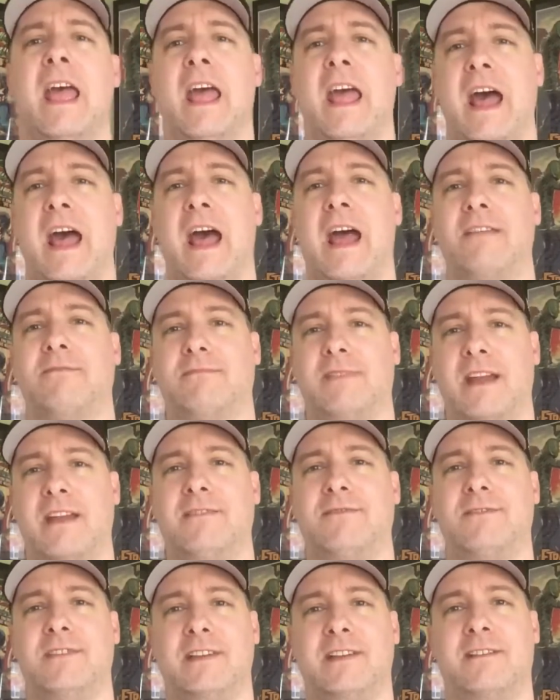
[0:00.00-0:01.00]
I
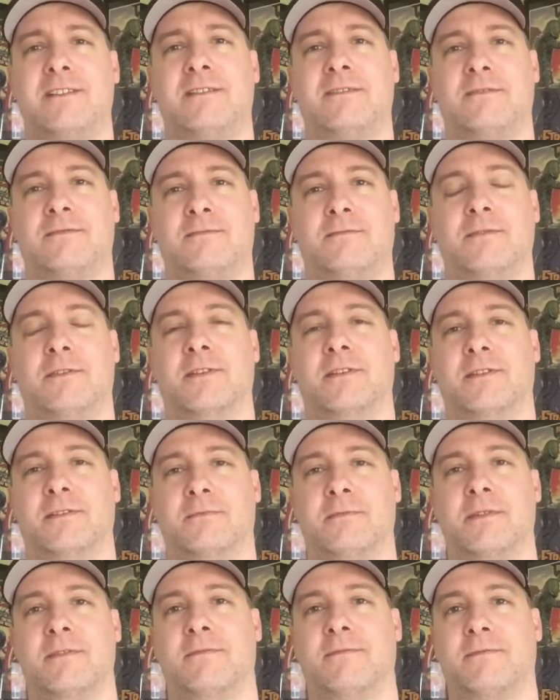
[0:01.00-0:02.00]
think
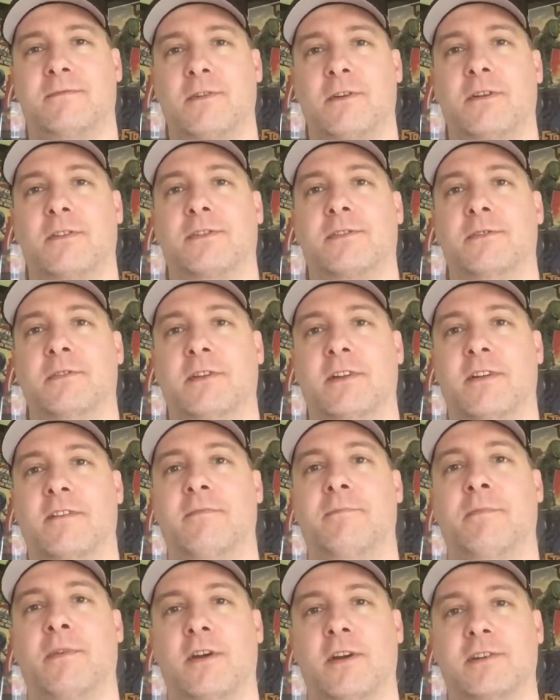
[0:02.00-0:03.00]
we've gone through
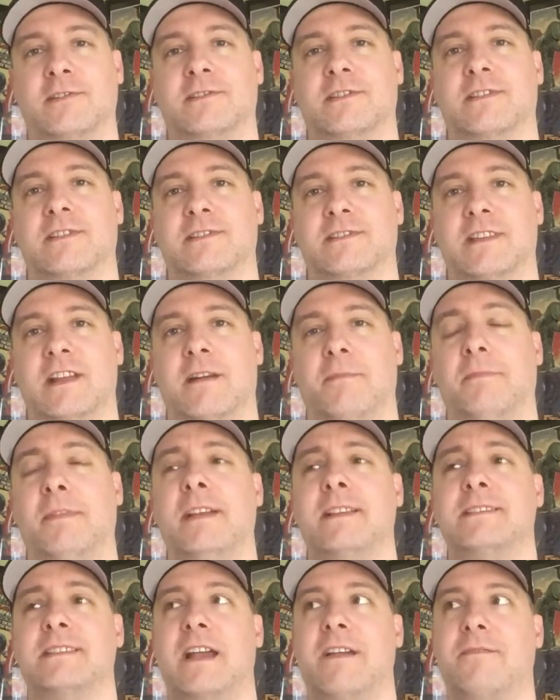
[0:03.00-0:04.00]
enough parts of this now.
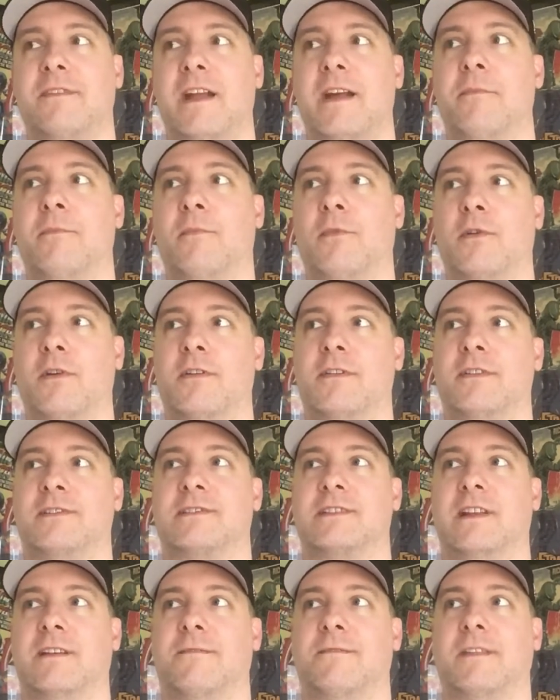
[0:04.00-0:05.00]
Plus, I've got more of the
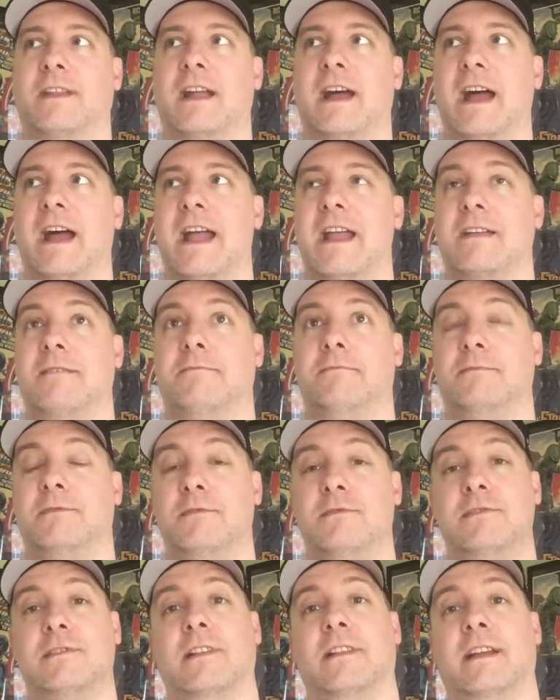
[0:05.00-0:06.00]
stuff that I
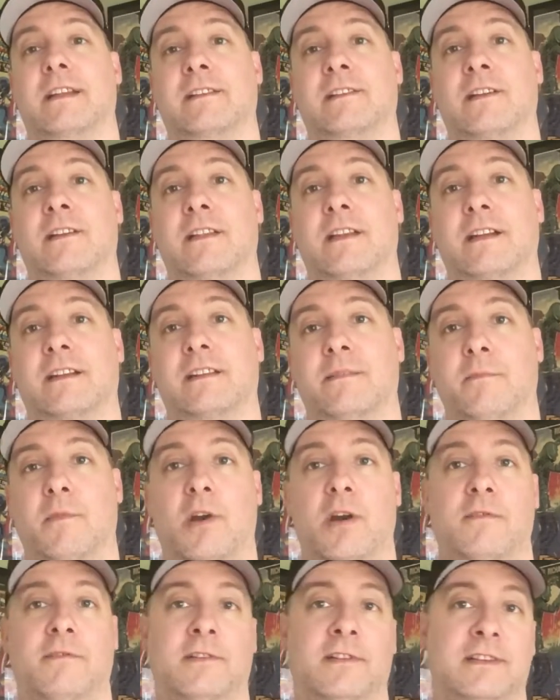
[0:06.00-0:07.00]
usually like to collect, the
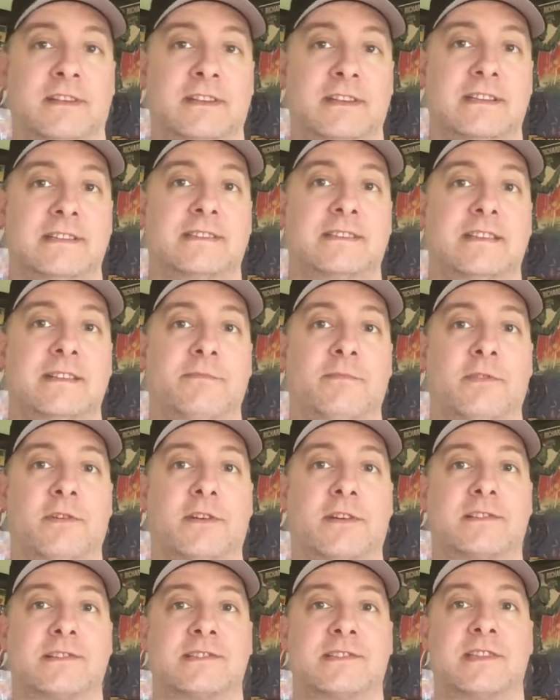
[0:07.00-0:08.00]
Marvel and DC
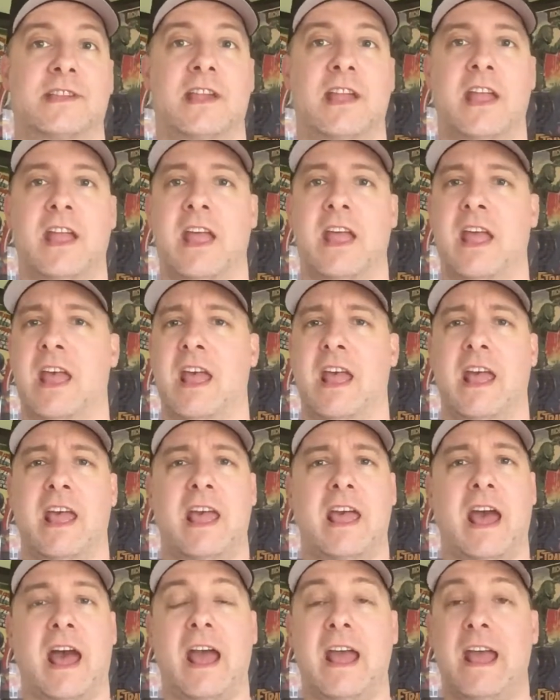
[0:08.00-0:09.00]
books.
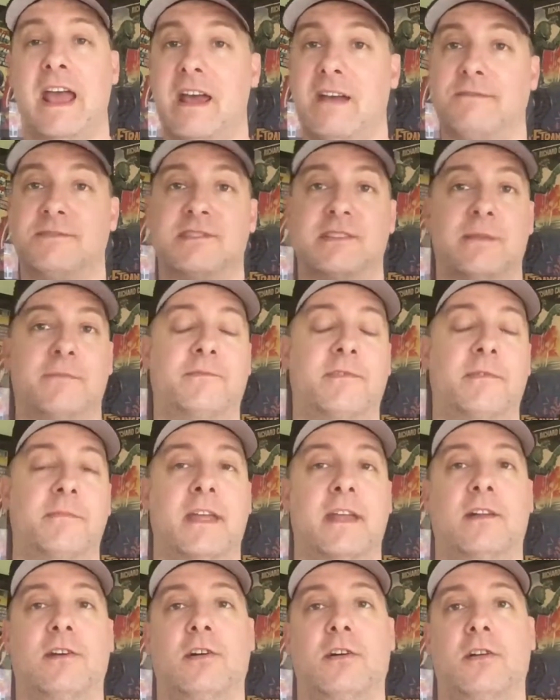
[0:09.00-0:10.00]
I have some from
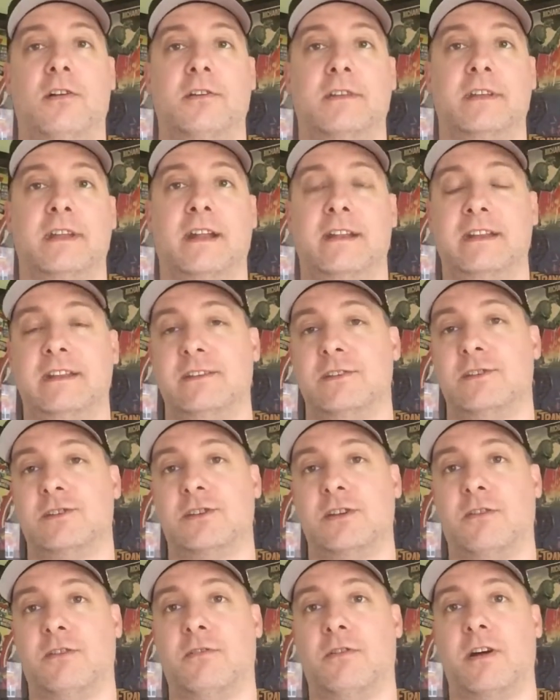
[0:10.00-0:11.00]
that haul yet I need to
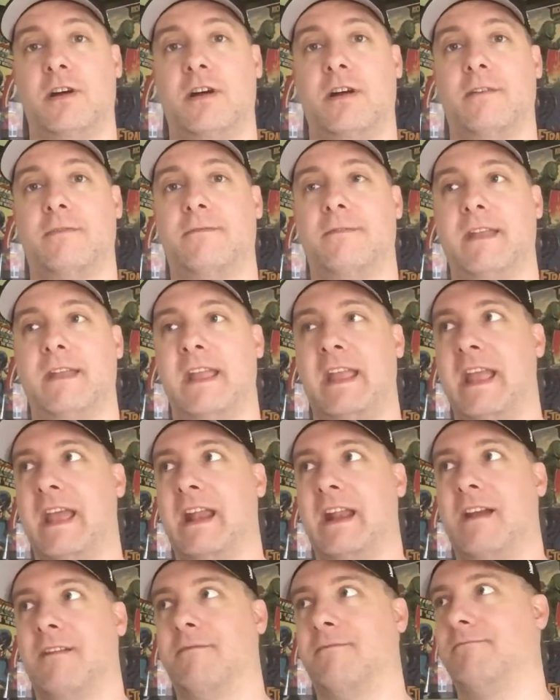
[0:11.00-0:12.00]
show off, and
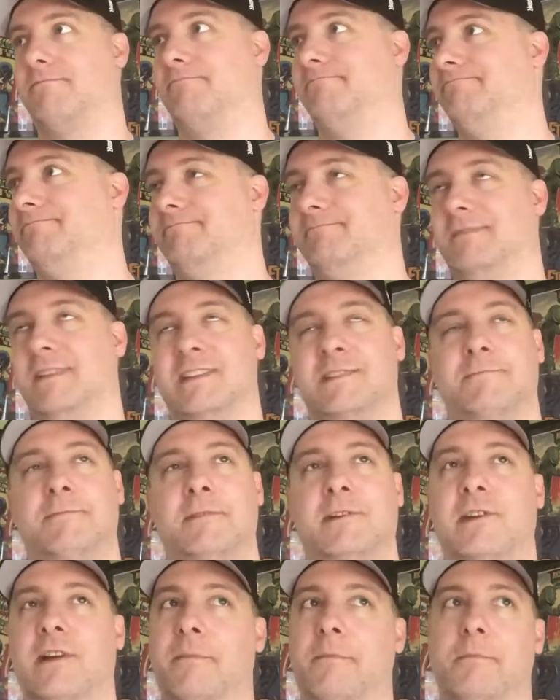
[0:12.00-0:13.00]
it's
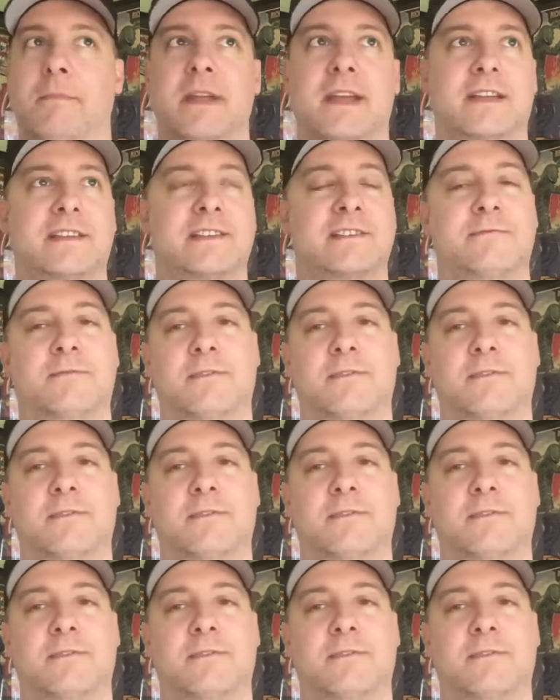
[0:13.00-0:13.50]
become mixed with